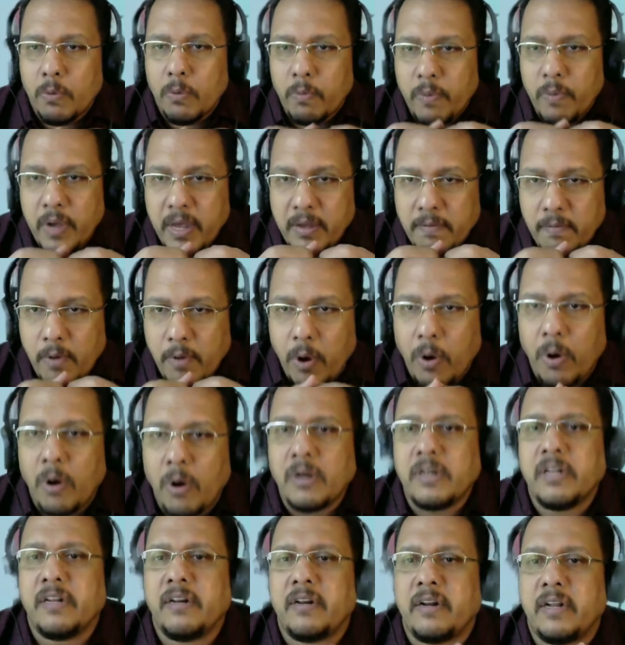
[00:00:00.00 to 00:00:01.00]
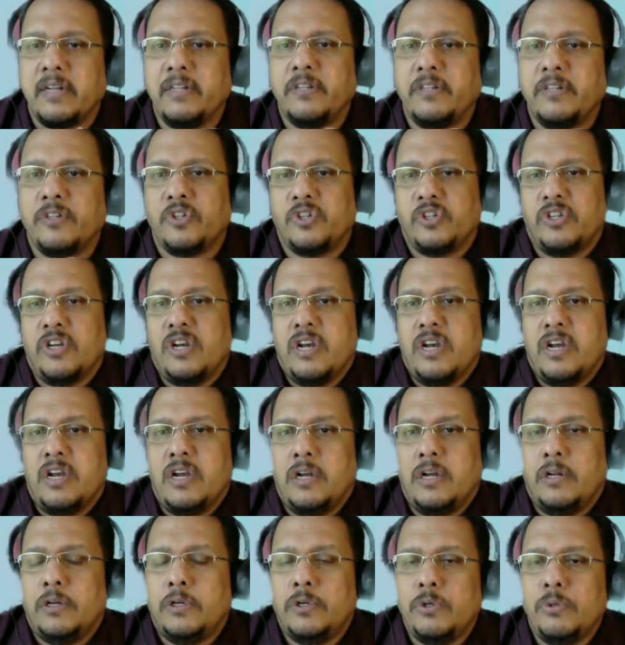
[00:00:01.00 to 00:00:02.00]
waive all the rights
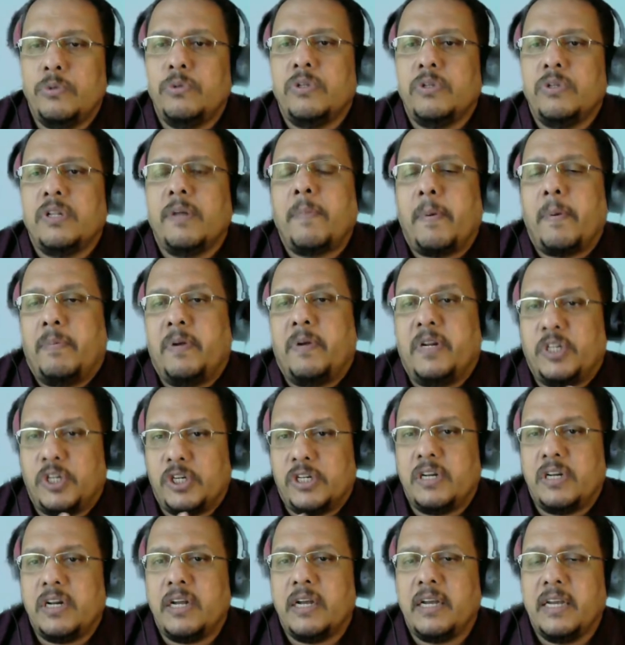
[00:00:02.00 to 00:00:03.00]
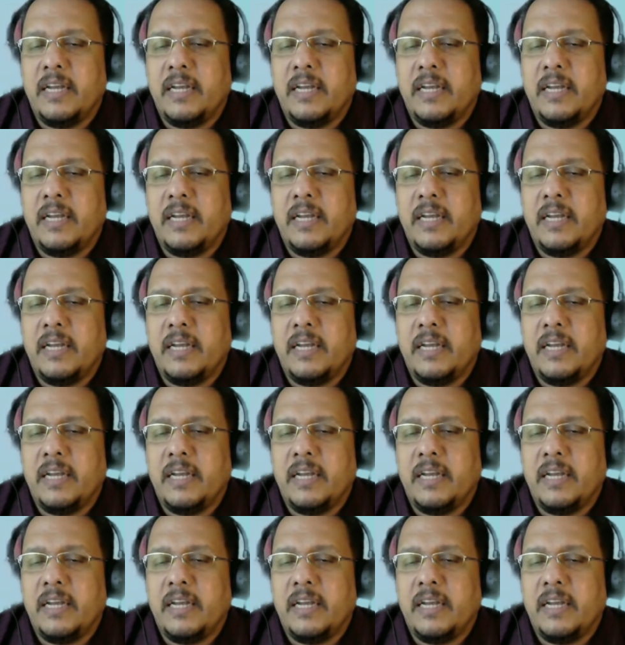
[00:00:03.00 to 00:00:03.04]
to the publisher.